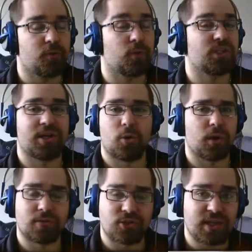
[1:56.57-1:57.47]
which I don't
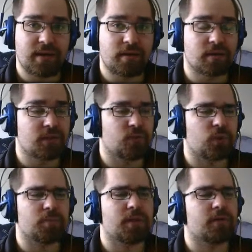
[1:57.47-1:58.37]
understand, because if you
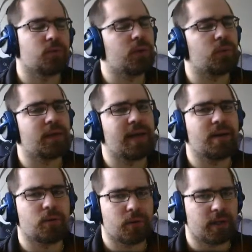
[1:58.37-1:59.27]
want to play a green-white
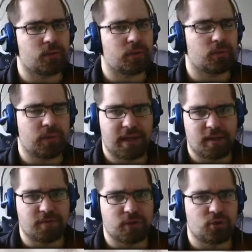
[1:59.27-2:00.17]
aggro deck with elves,